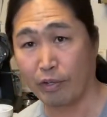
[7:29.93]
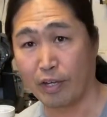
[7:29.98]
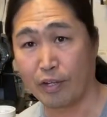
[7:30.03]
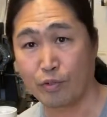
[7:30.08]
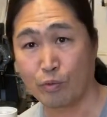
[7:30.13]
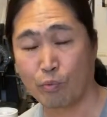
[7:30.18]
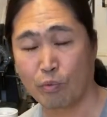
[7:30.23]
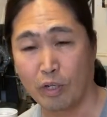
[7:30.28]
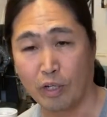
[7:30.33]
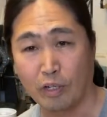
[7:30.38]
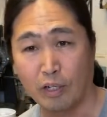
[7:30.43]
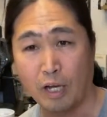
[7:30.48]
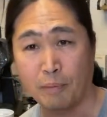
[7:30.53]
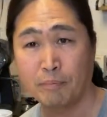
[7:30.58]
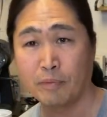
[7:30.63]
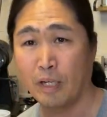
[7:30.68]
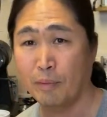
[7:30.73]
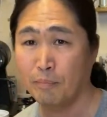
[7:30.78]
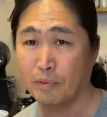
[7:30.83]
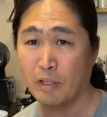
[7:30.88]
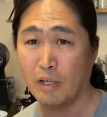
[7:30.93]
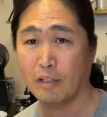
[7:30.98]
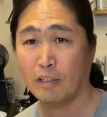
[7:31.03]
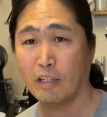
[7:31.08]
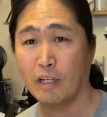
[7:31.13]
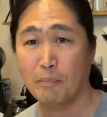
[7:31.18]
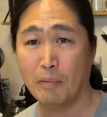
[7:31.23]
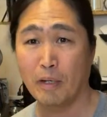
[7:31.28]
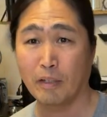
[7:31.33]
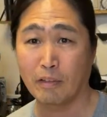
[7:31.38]
as well. I'm, I'm
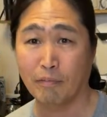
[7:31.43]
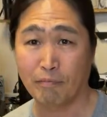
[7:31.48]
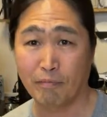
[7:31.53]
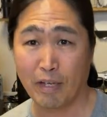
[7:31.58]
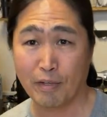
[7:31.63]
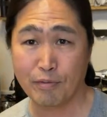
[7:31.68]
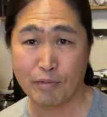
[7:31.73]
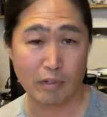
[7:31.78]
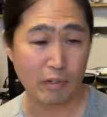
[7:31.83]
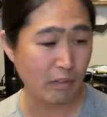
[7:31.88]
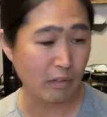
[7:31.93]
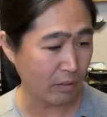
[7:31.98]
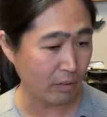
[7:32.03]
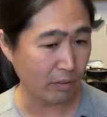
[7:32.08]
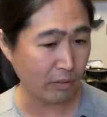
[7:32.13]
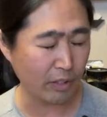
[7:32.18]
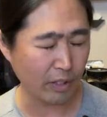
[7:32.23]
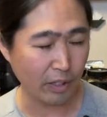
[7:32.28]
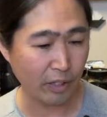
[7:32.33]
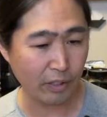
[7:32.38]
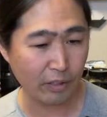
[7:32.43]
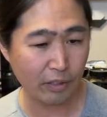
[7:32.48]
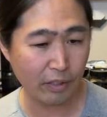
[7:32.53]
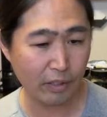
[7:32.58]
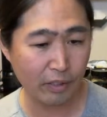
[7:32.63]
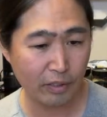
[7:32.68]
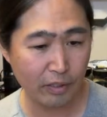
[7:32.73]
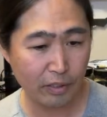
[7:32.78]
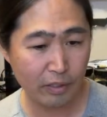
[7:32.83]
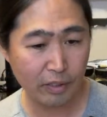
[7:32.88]
talking about the vessel, okay?
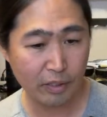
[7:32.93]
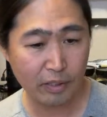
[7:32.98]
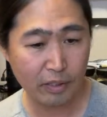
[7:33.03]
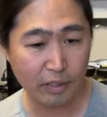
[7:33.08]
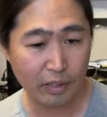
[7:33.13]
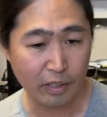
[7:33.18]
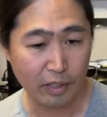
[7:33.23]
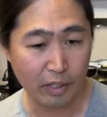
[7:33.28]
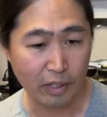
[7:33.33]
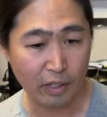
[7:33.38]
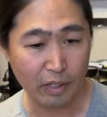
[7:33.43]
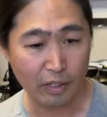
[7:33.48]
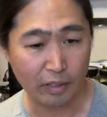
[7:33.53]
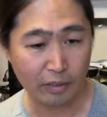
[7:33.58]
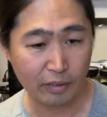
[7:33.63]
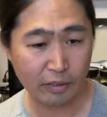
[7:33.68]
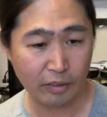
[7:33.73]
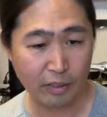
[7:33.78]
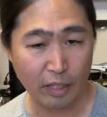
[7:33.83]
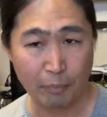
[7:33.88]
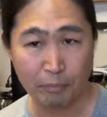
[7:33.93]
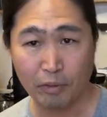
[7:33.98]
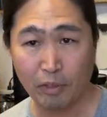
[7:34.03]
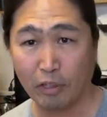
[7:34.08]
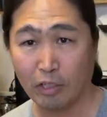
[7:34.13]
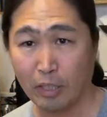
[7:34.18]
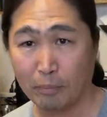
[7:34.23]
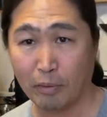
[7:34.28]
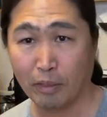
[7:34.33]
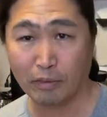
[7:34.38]
Uh, I'm
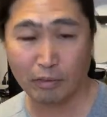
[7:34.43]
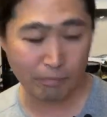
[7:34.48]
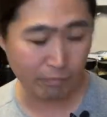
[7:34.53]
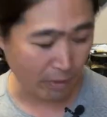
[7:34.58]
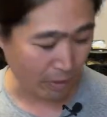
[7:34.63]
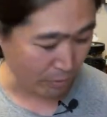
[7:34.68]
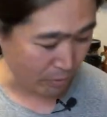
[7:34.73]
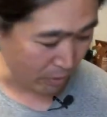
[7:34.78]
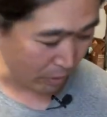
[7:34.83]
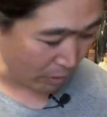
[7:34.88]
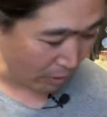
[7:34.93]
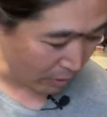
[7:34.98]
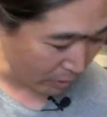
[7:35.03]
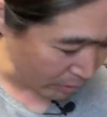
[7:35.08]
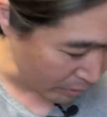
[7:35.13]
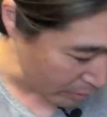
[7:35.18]
talking about the vessel